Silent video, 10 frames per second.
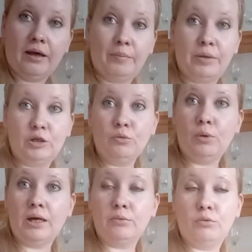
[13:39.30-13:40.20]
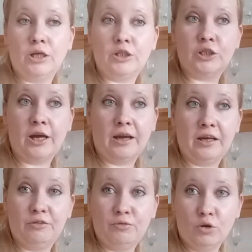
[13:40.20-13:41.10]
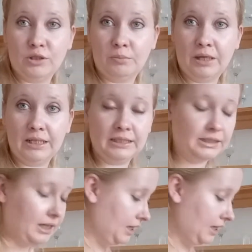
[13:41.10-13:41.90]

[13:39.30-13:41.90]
but you might want to check in 40 minutes